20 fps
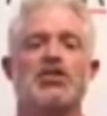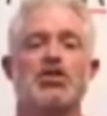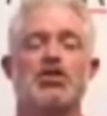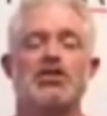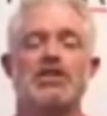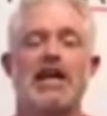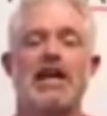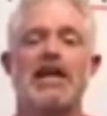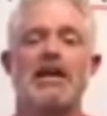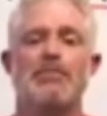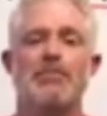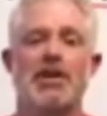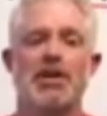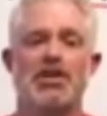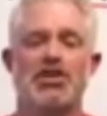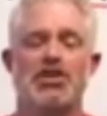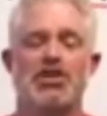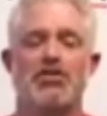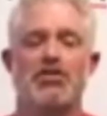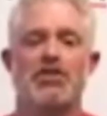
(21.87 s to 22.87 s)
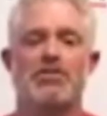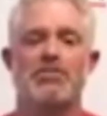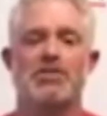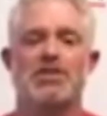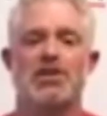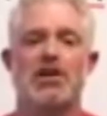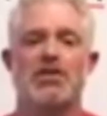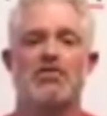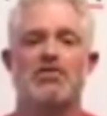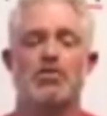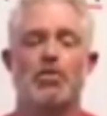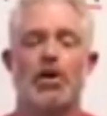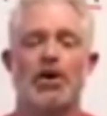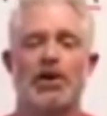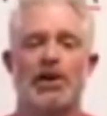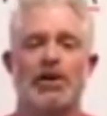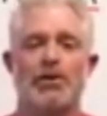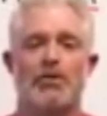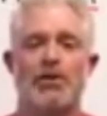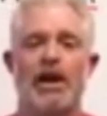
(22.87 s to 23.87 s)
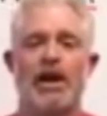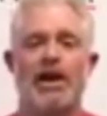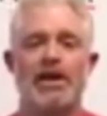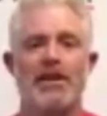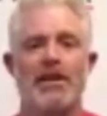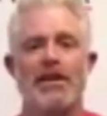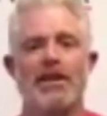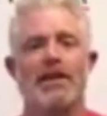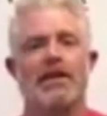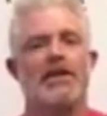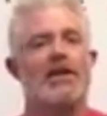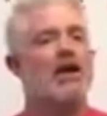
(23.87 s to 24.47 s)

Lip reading: to take a picture of themselves wearing red,